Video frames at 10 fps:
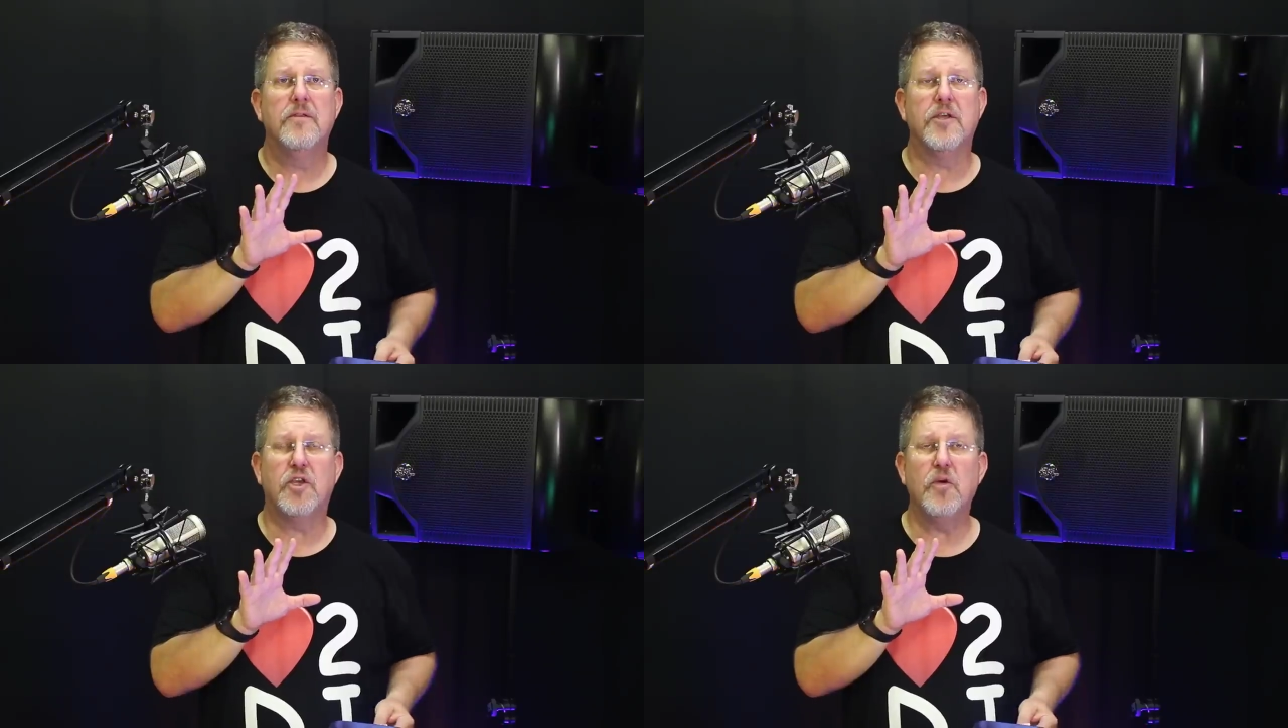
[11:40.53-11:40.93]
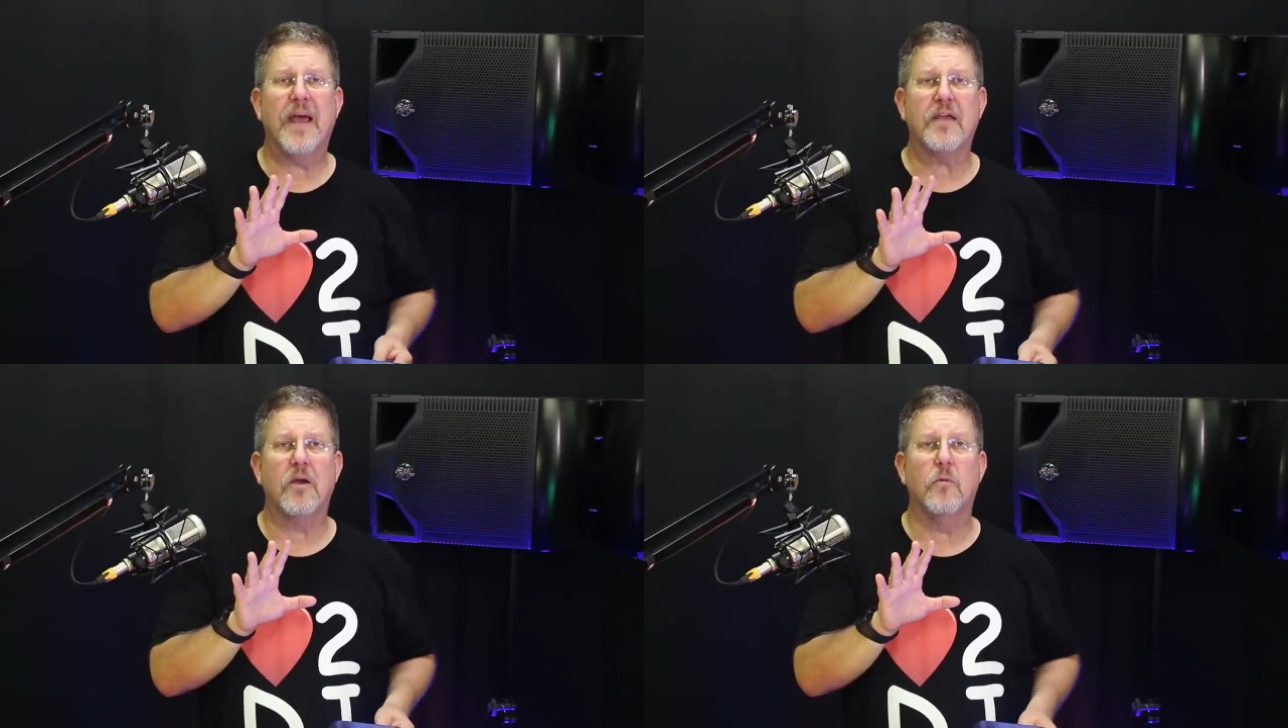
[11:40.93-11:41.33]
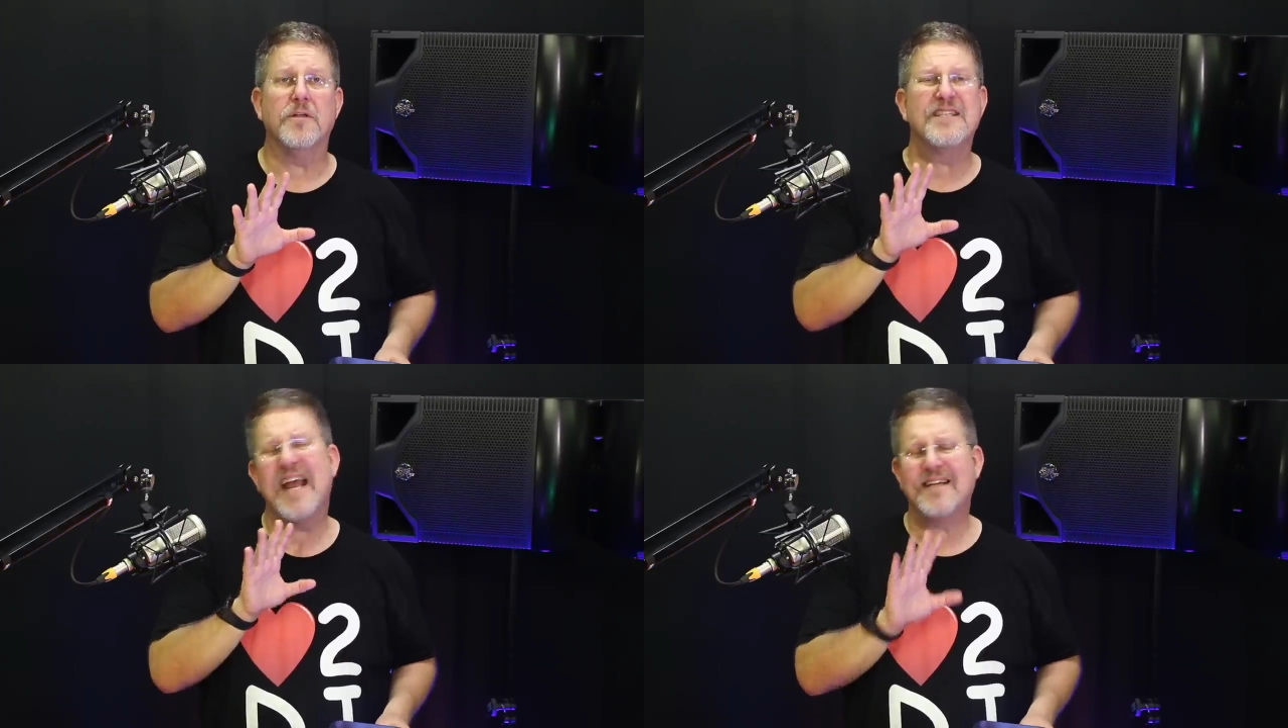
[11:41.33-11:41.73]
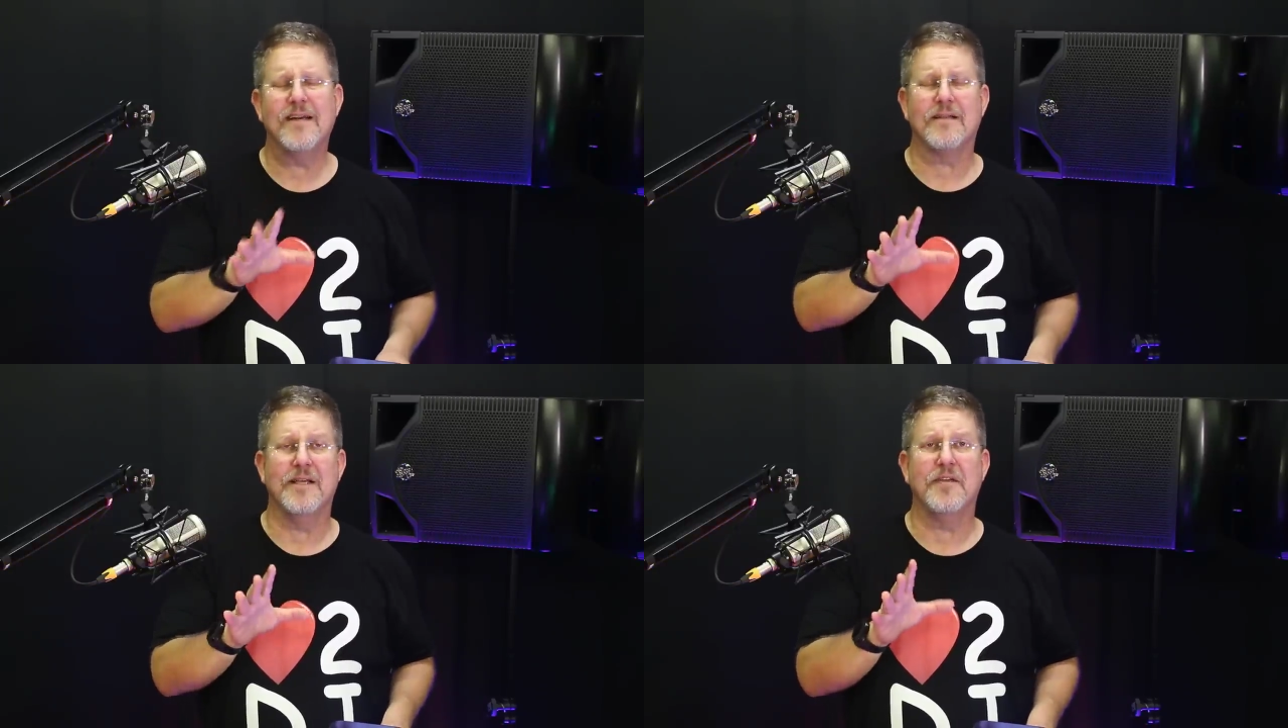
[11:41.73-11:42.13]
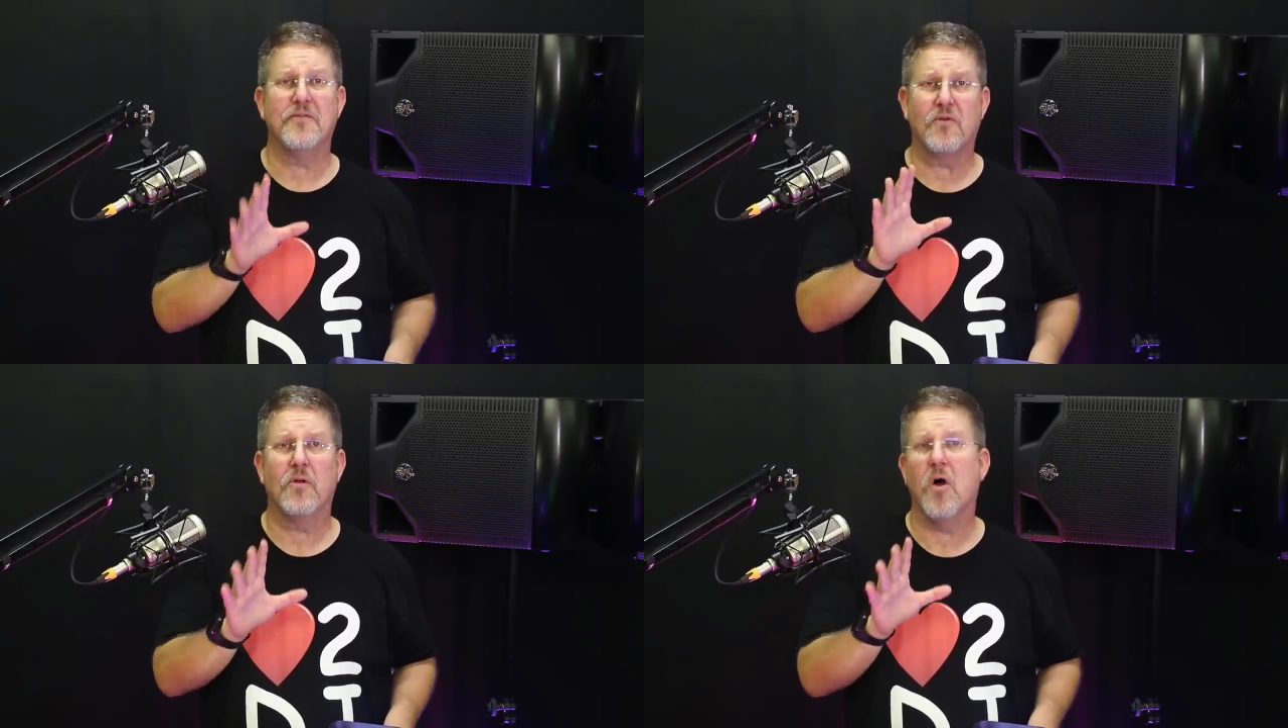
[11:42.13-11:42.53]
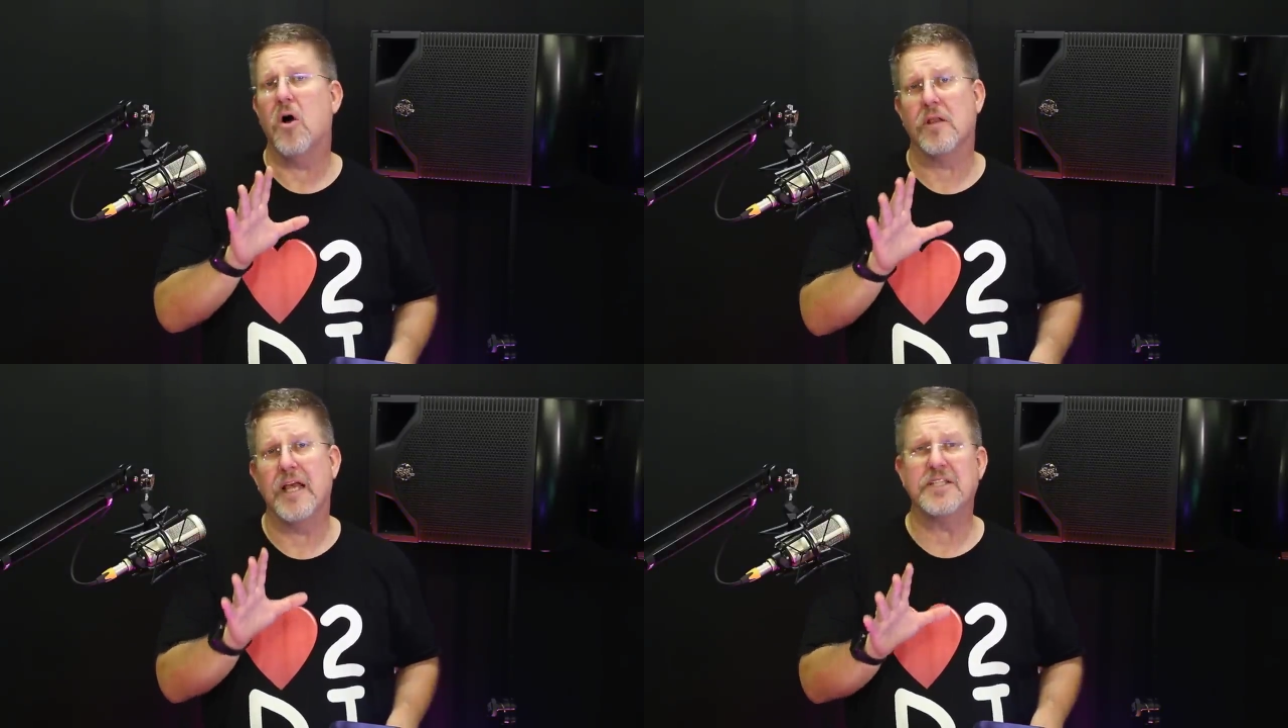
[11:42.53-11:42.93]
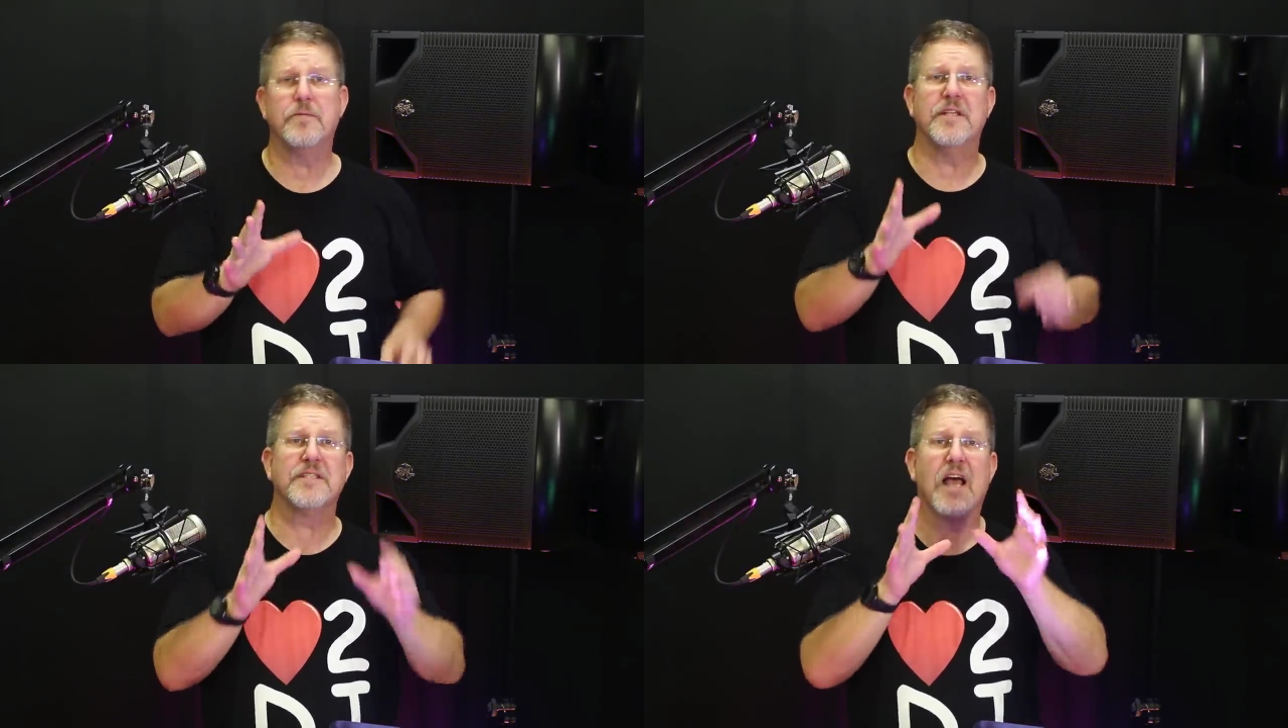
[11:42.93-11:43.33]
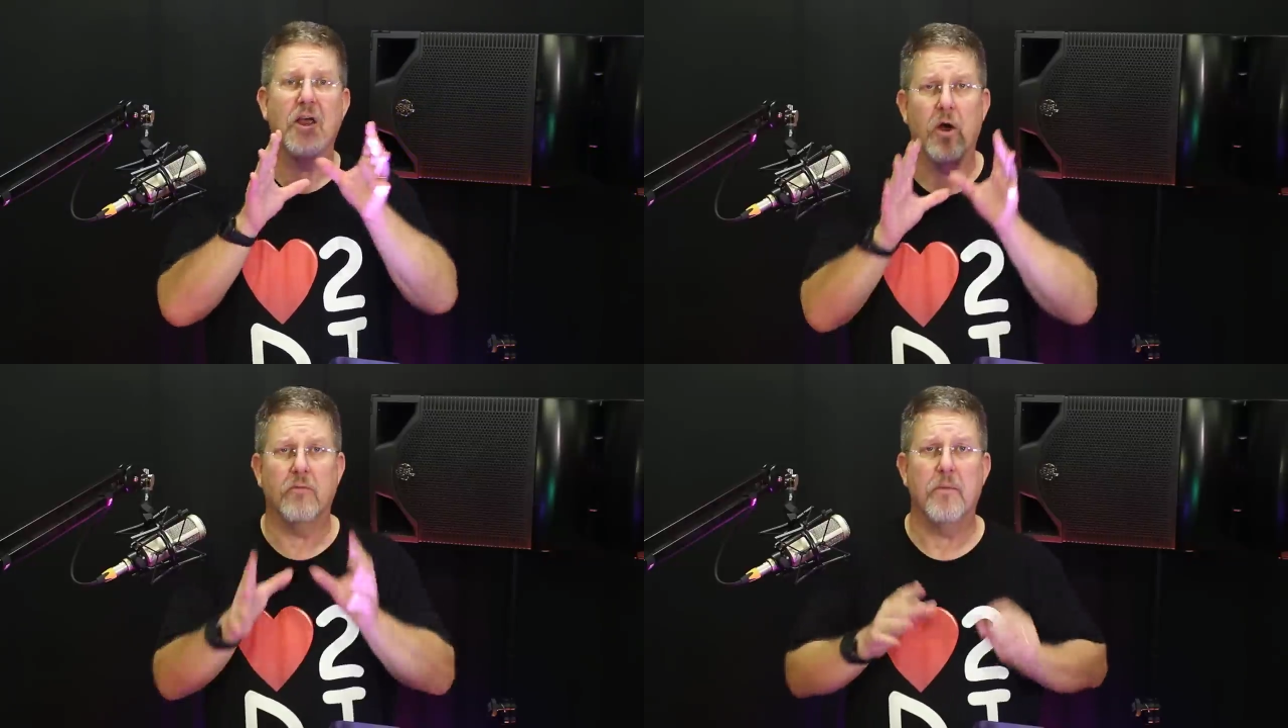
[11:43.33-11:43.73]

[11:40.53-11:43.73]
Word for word: The CUBEecho will technically control all lights with its I R